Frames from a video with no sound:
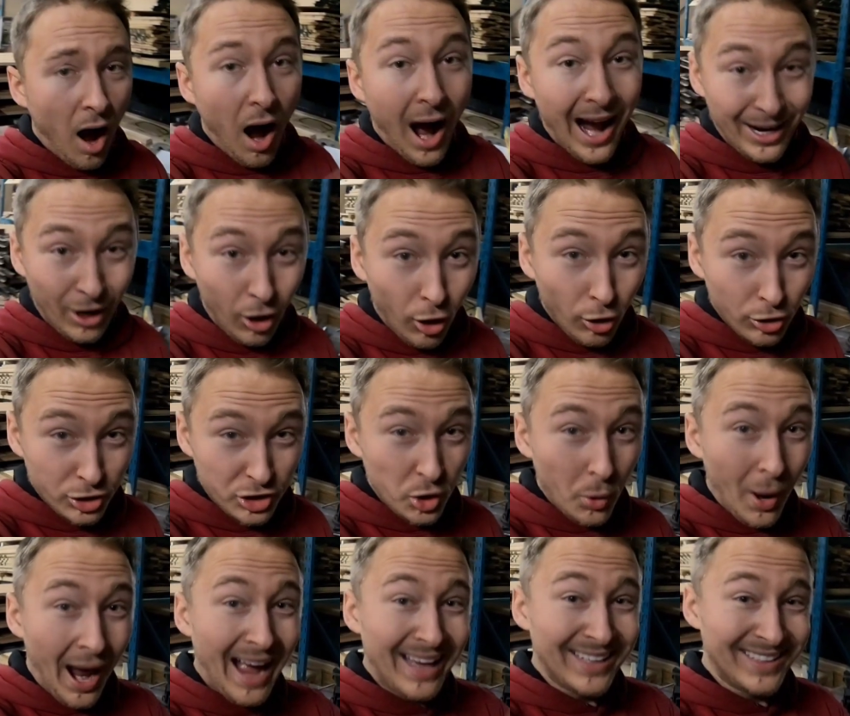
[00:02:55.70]
I also
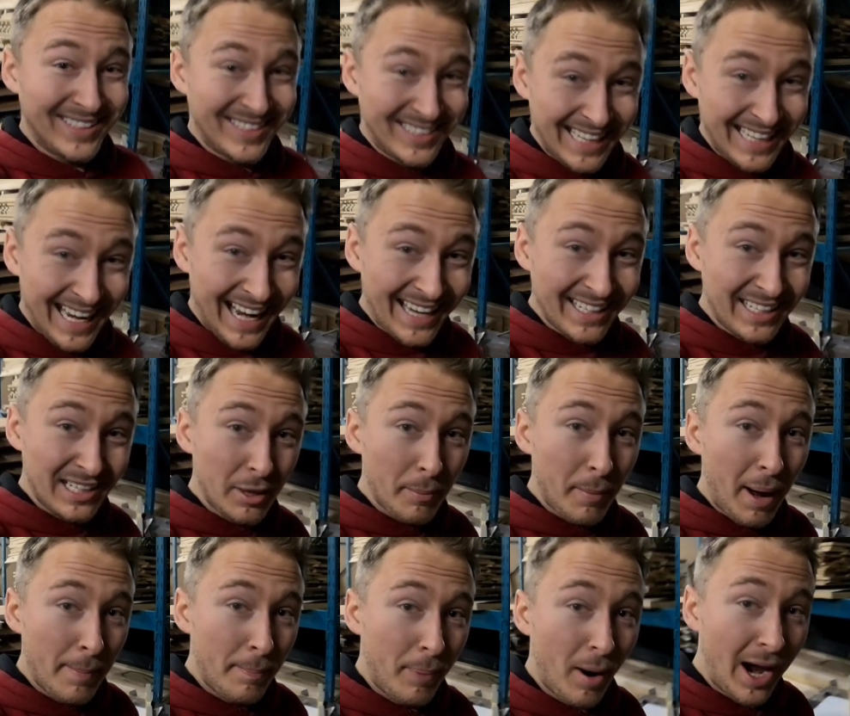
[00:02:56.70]
add sand into
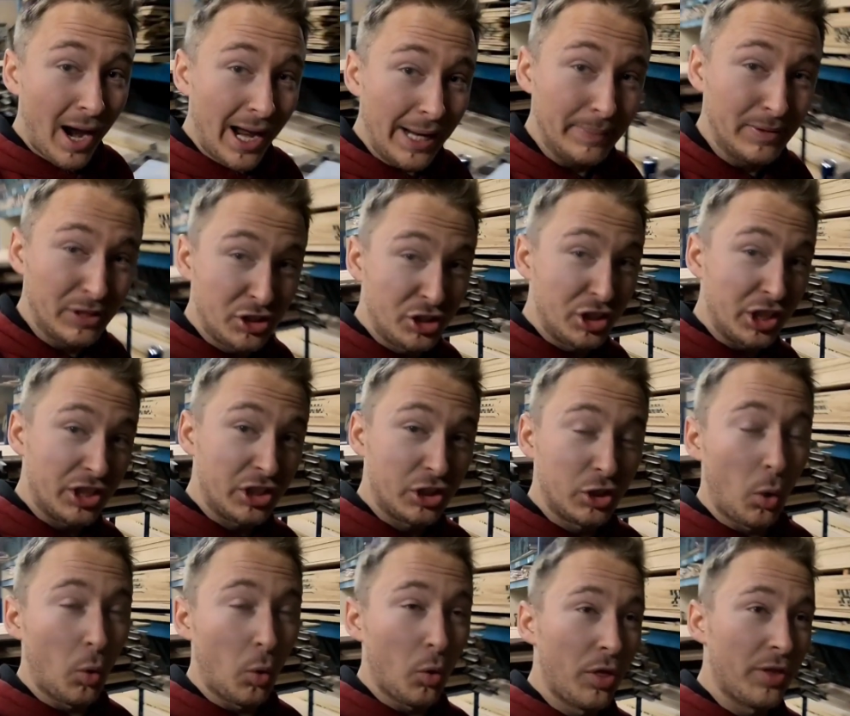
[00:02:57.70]
my pipes just
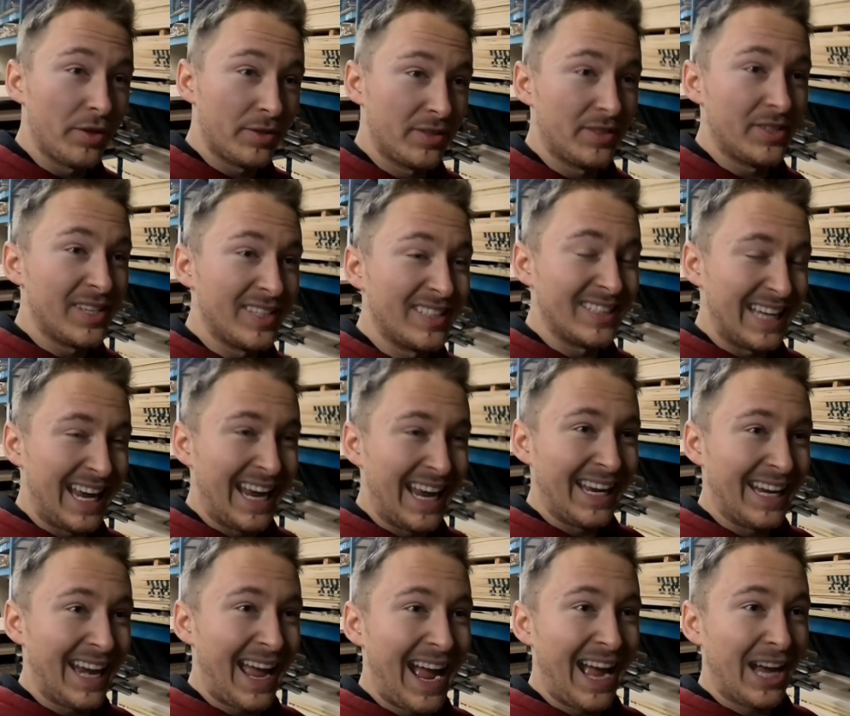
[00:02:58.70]
so the, the
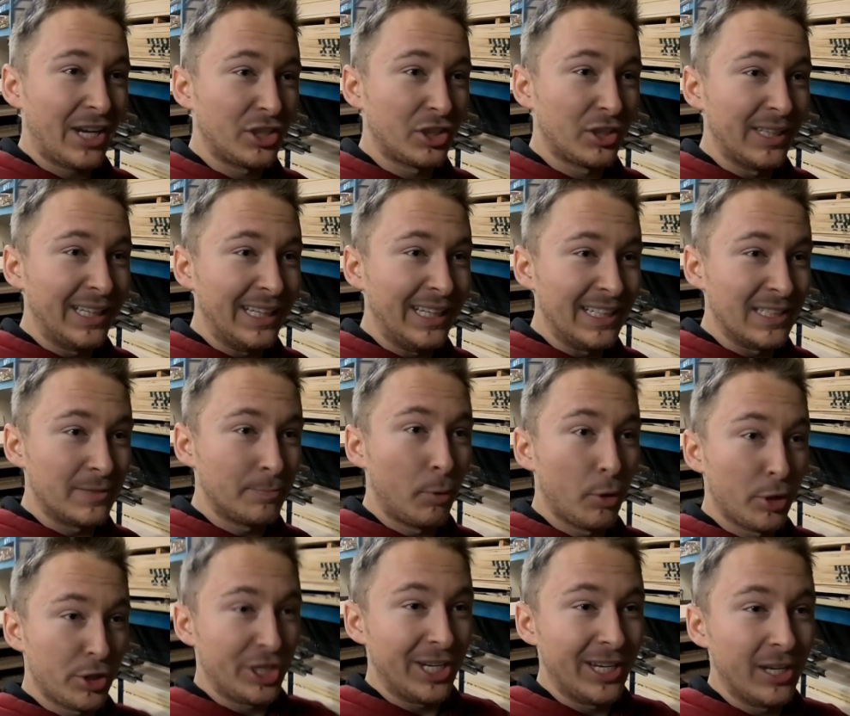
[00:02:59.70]
sand actually is
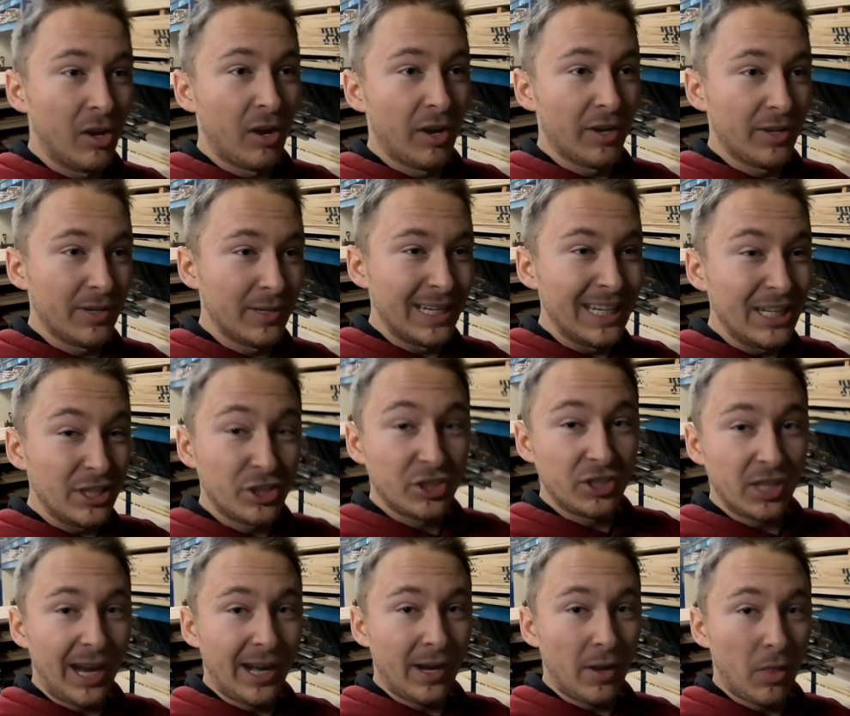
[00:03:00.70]
pushing on each
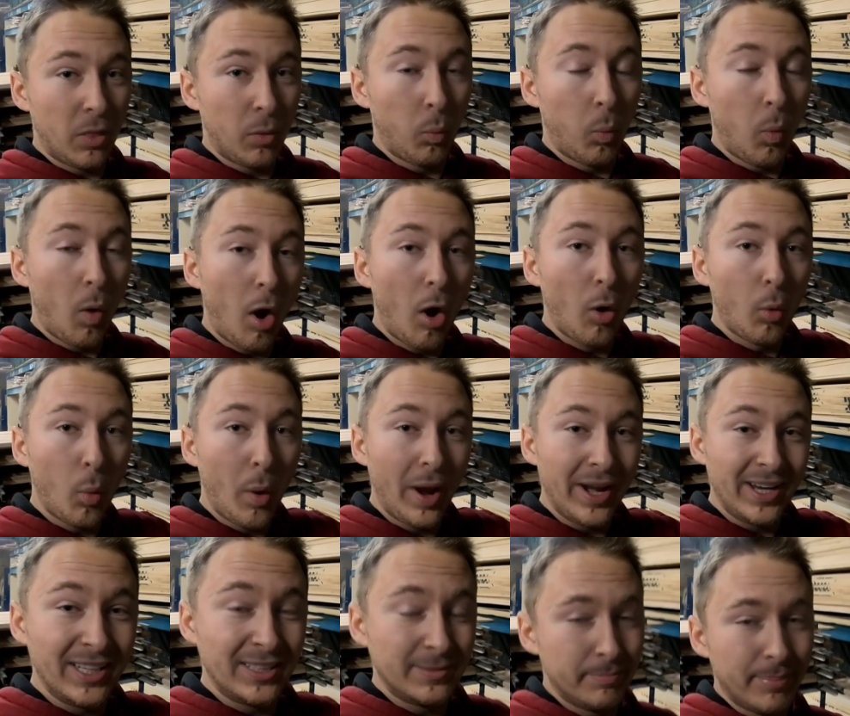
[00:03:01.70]
side of the wall when
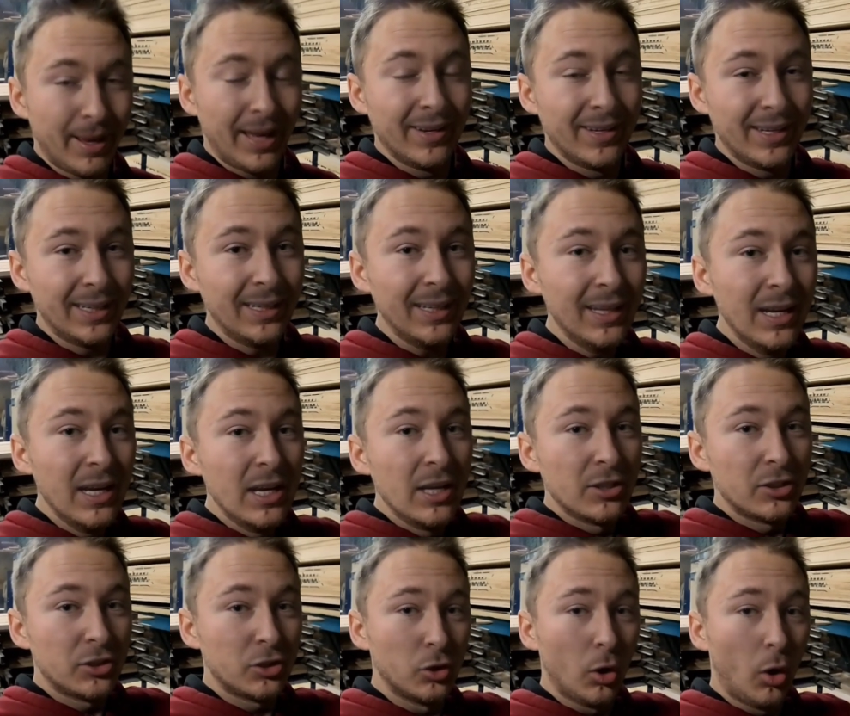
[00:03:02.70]
bending.
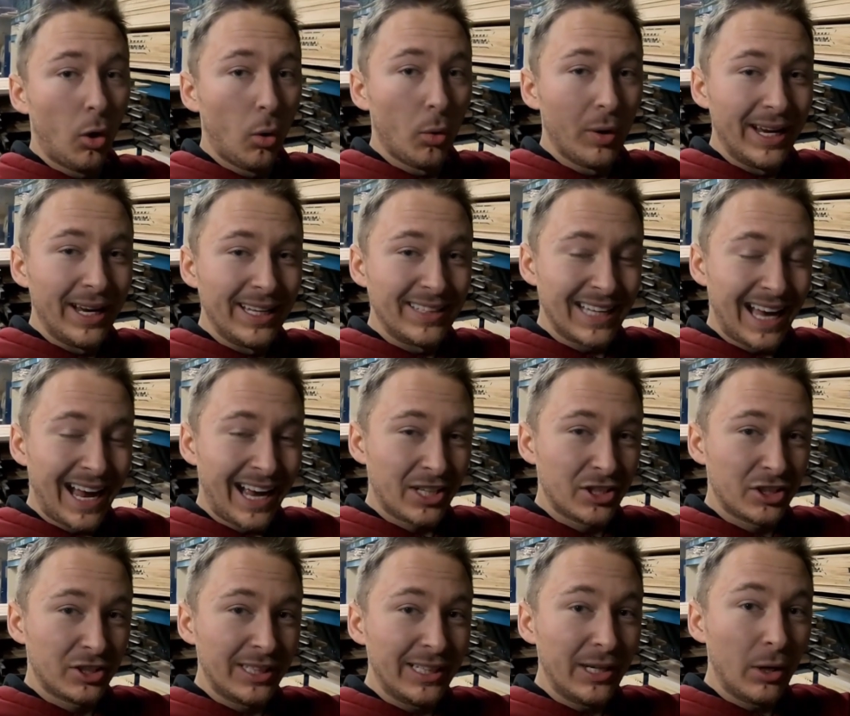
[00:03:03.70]
So it's
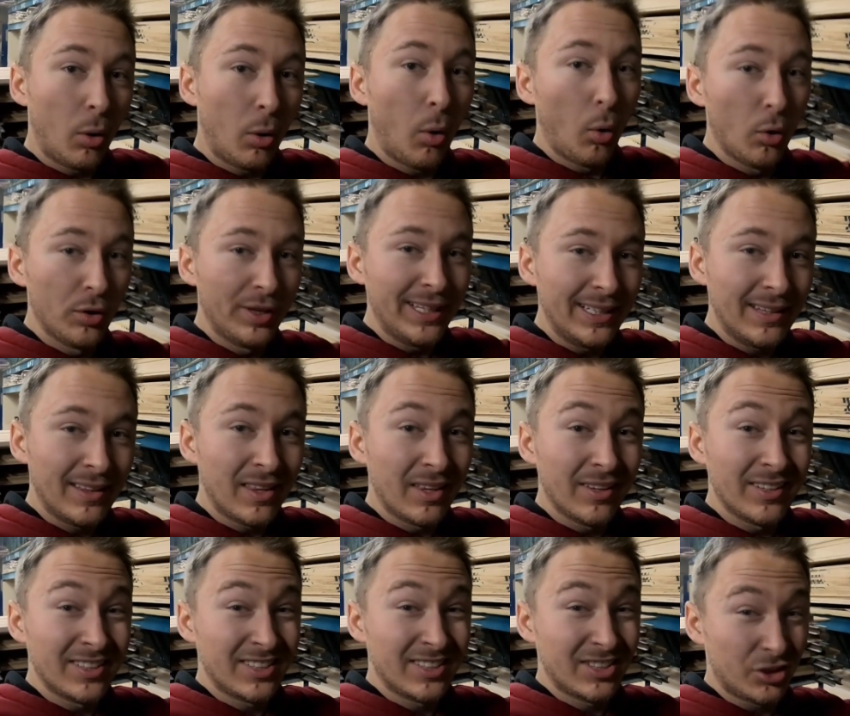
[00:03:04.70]
actually holding the
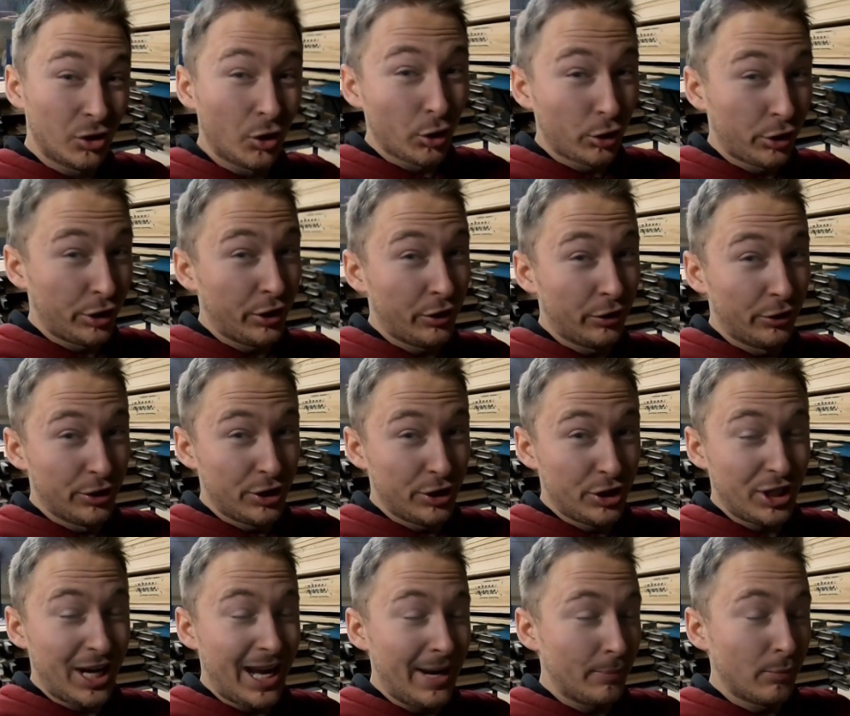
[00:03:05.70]
circular
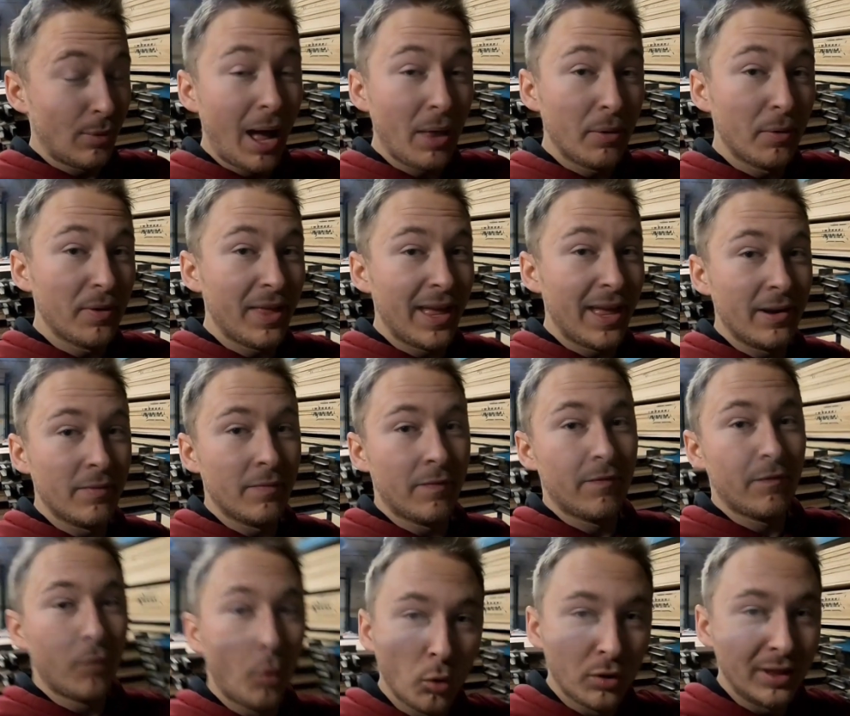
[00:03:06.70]
shape rather than it
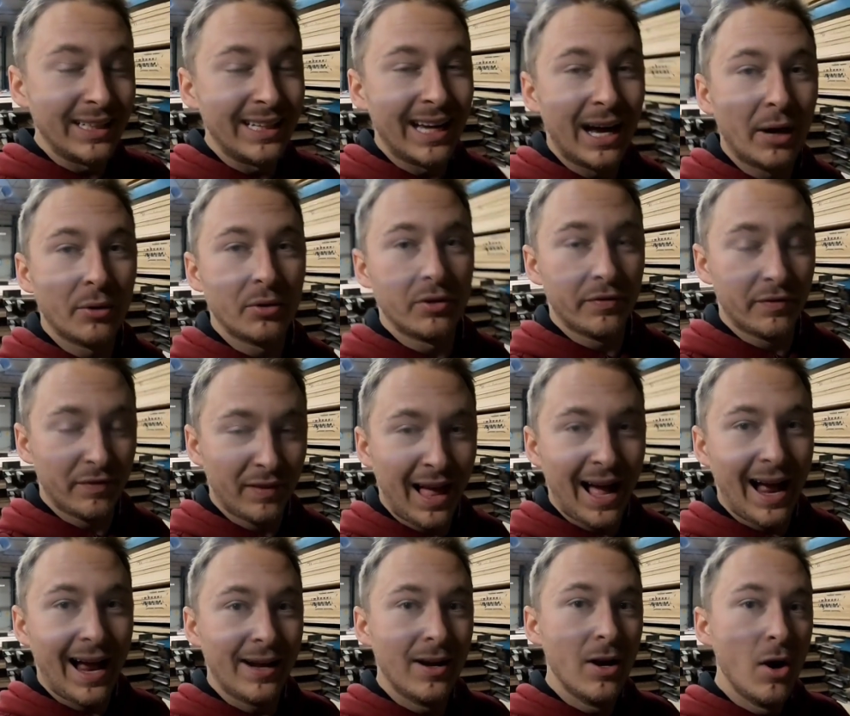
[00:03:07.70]
folding down to
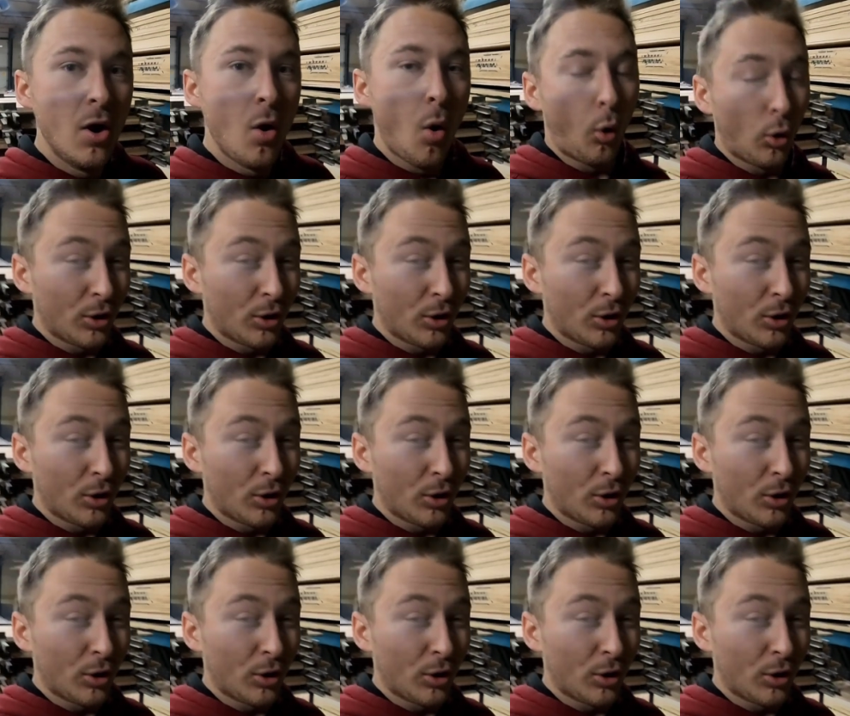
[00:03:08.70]
flat or